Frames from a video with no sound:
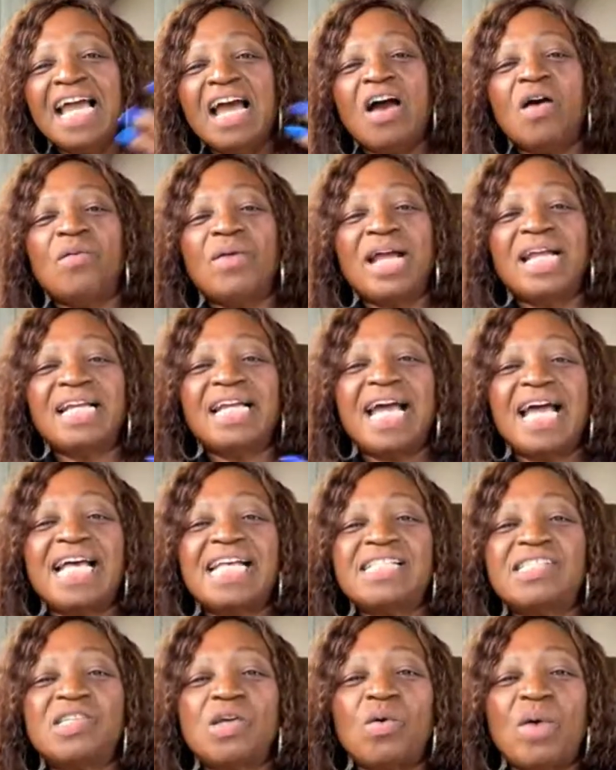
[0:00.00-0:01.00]
All right,
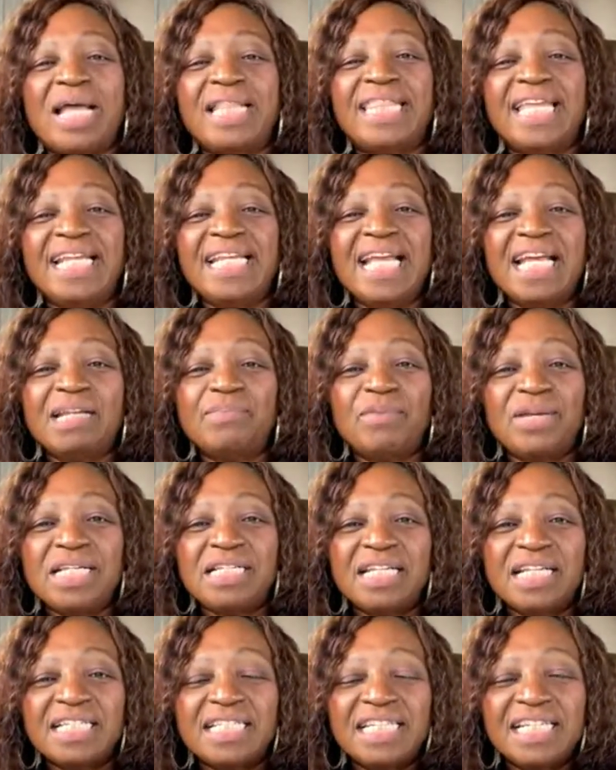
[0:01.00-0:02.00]
guys. So I think that
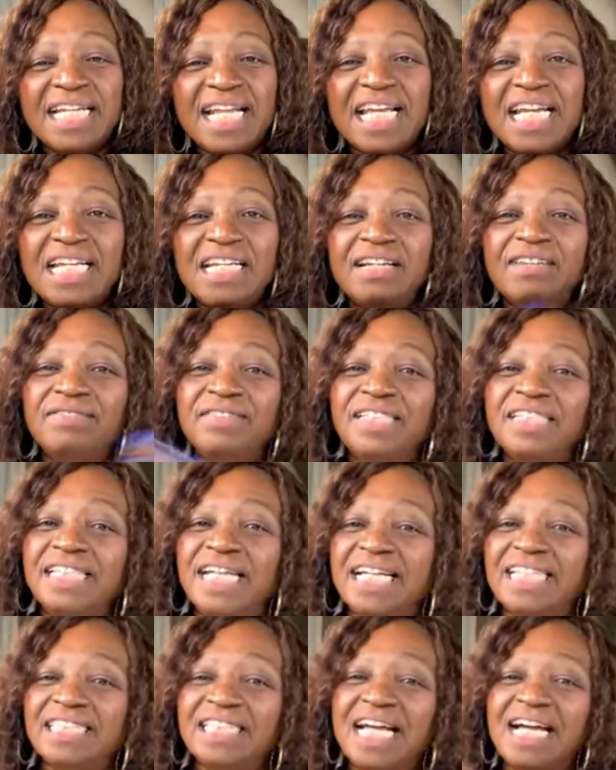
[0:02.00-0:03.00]
brings us to the end of
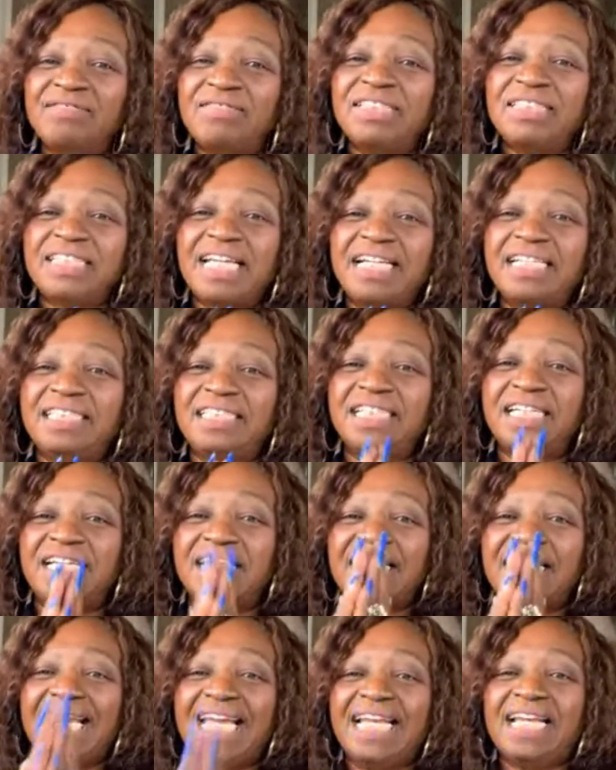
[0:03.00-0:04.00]
today's
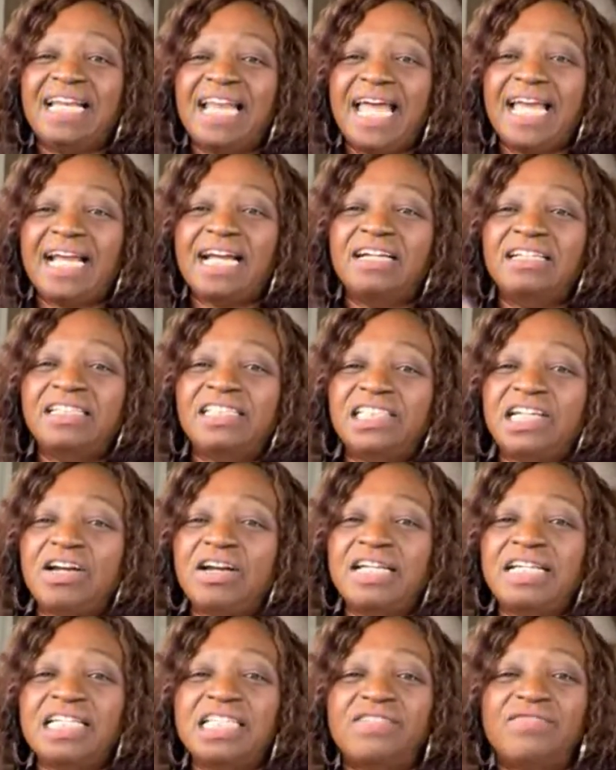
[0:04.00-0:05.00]
conversation. Hit like and share
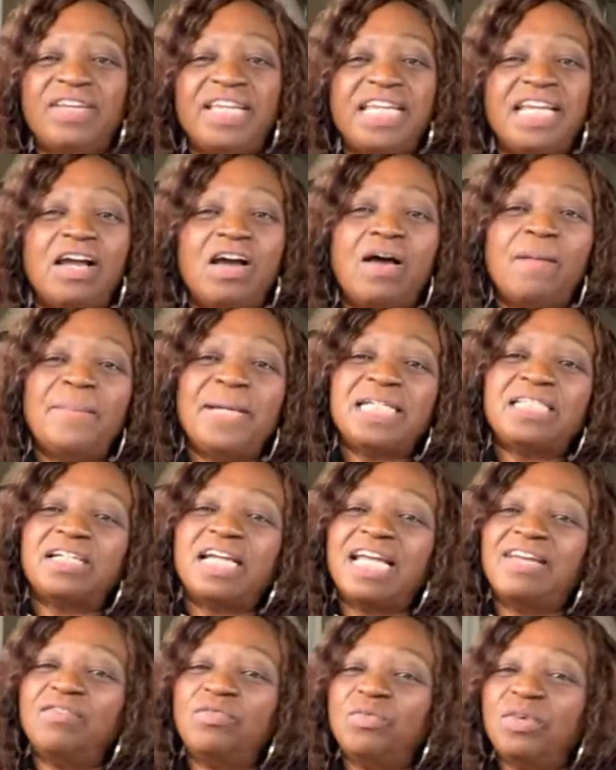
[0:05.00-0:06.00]
on this video. Make sure
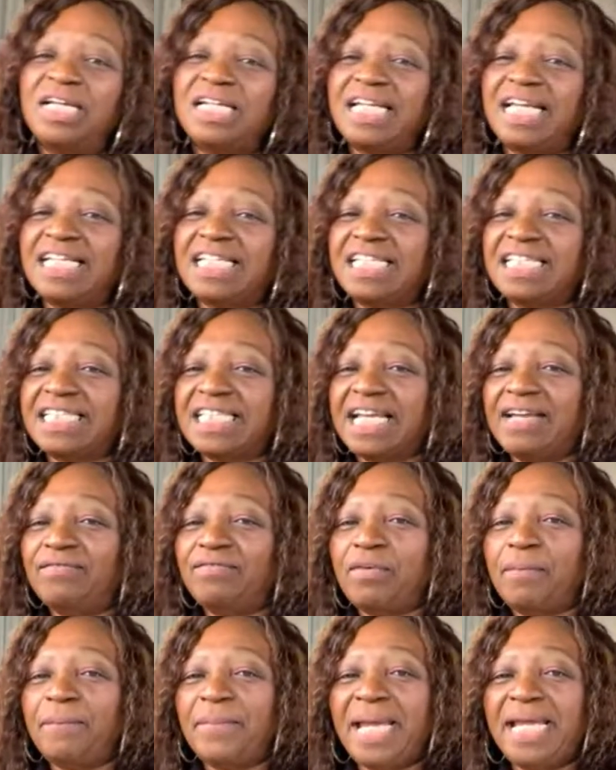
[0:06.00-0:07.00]
everyone gets this
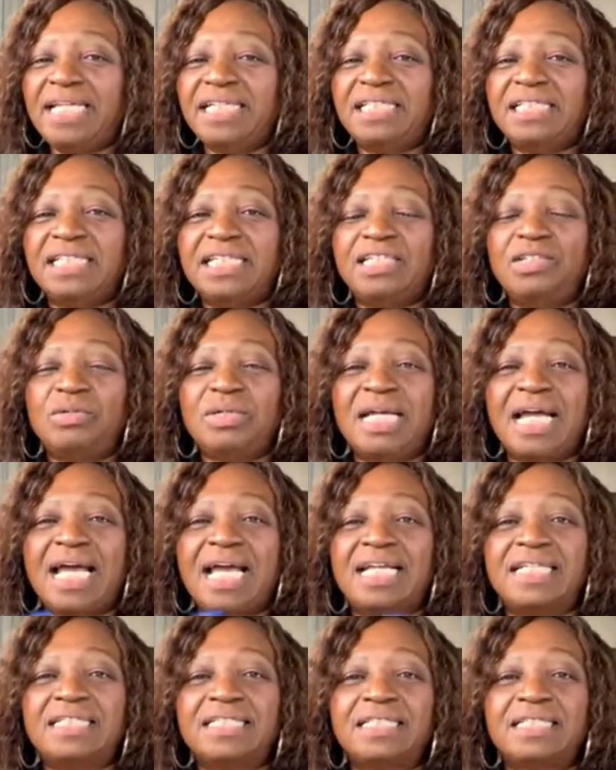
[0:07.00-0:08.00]
information. You
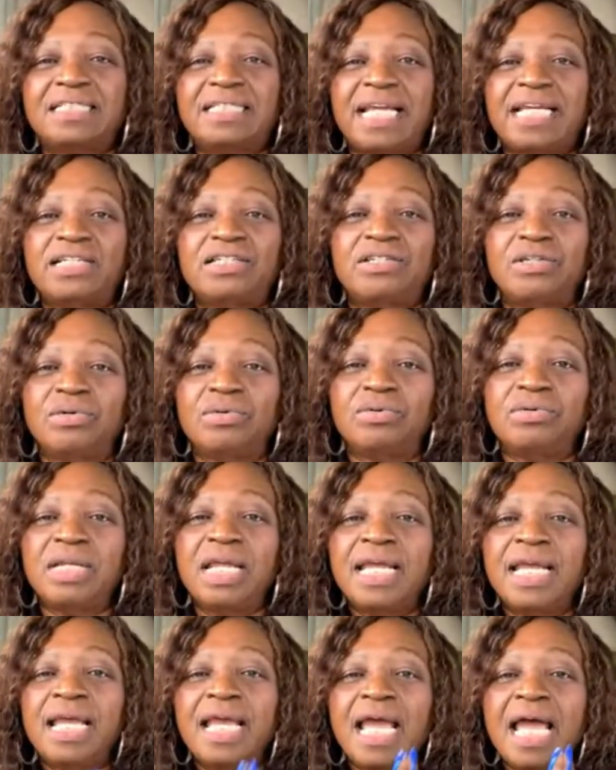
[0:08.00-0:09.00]
guys stay tuned.
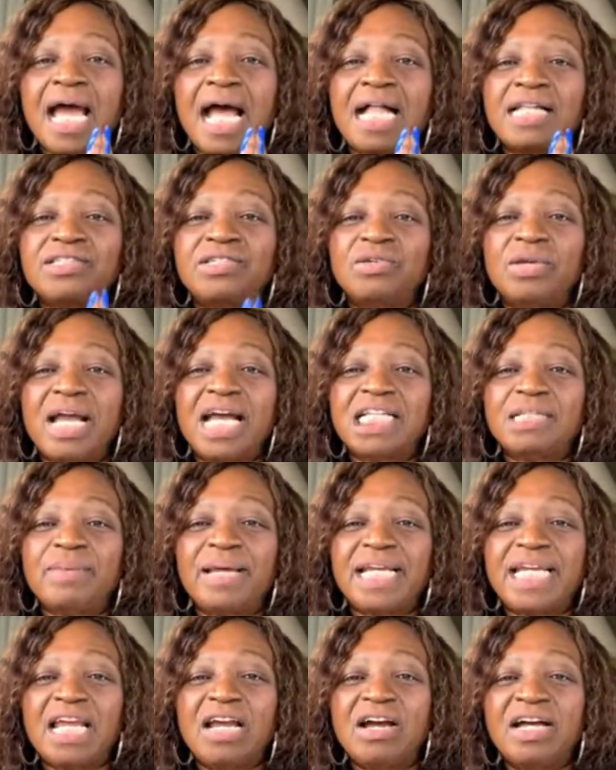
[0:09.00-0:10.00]
I'll see you guys
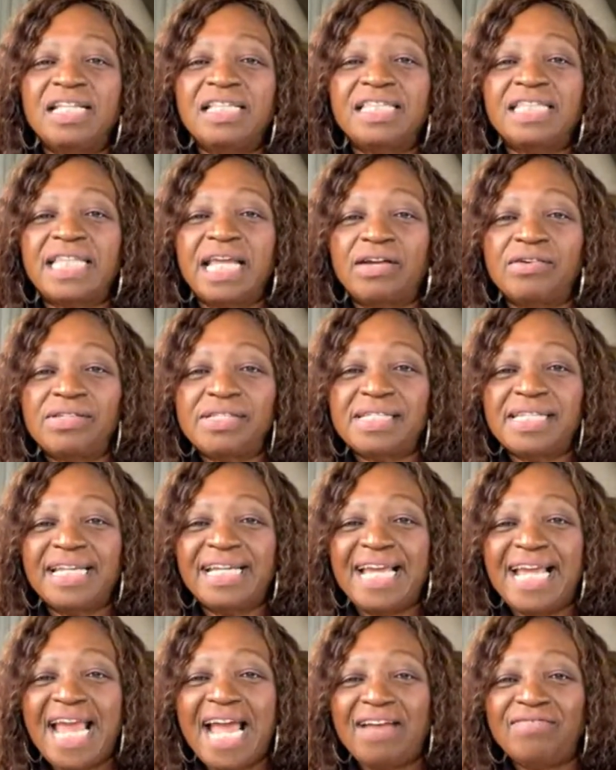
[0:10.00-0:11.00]
back here on
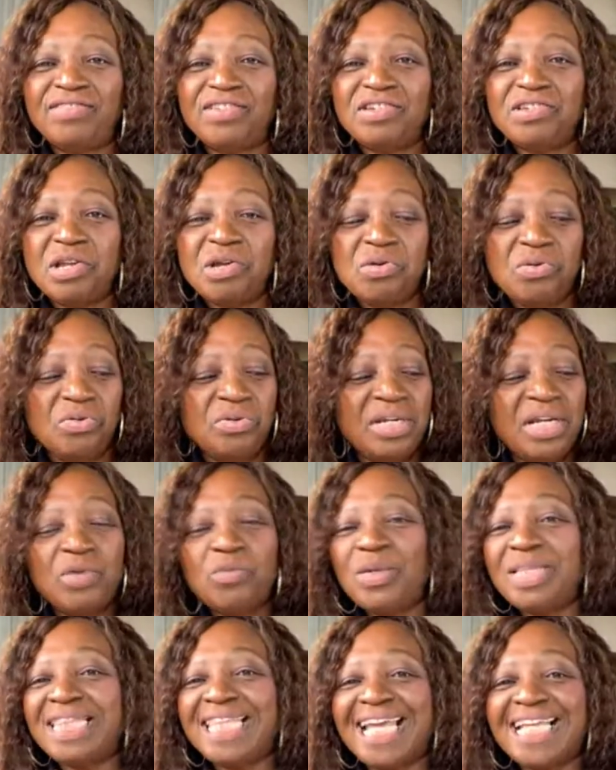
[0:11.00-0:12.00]
Thursday afternoon.
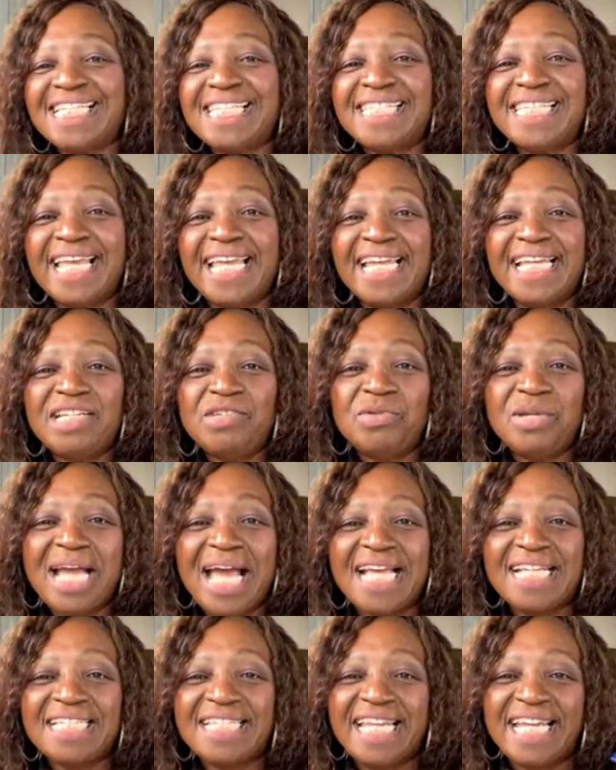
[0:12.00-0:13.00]
And with that said, you
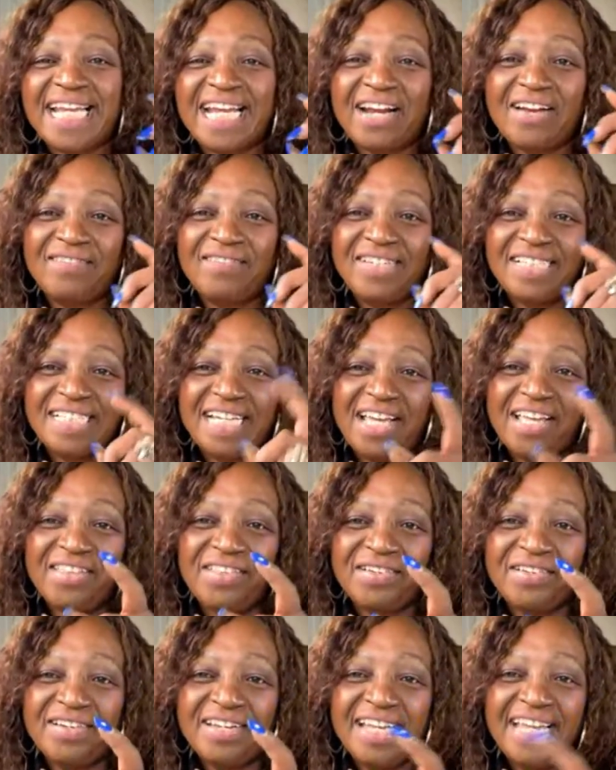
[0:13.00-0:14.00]
guys take care of each
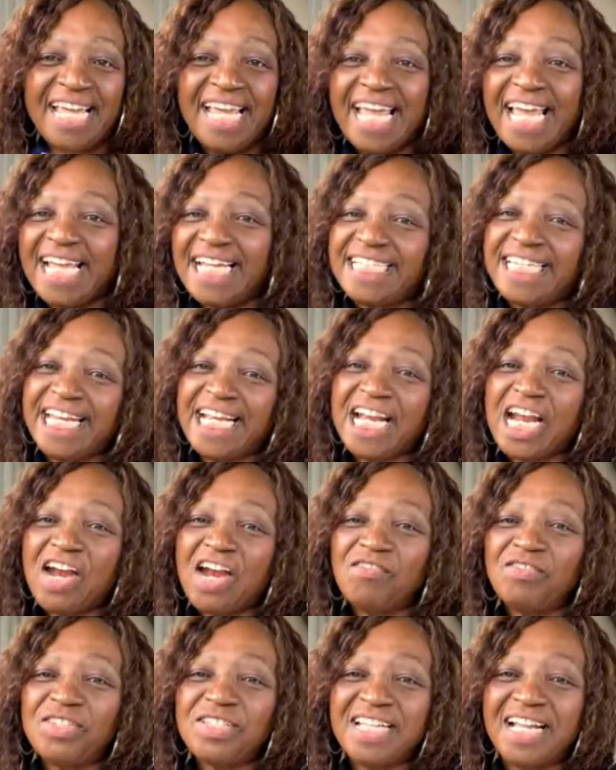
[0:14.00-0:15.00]
other and take
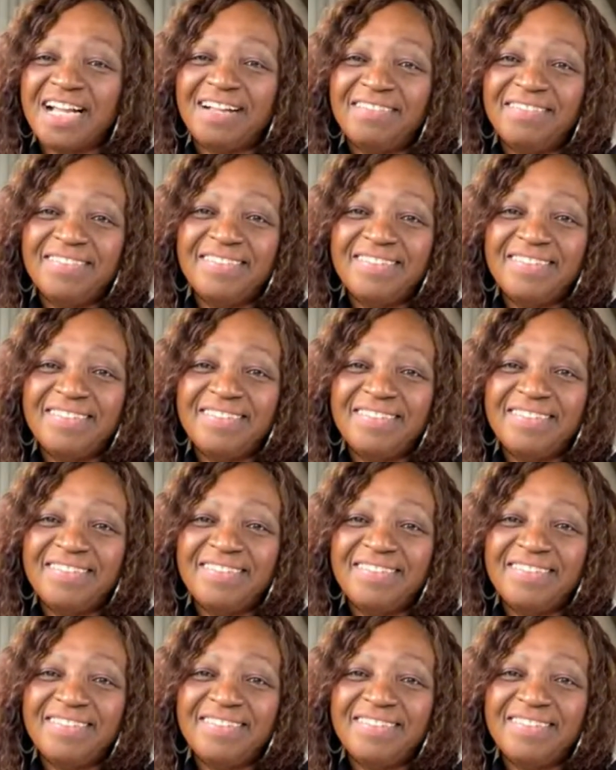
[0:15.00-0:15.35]
care of yourself.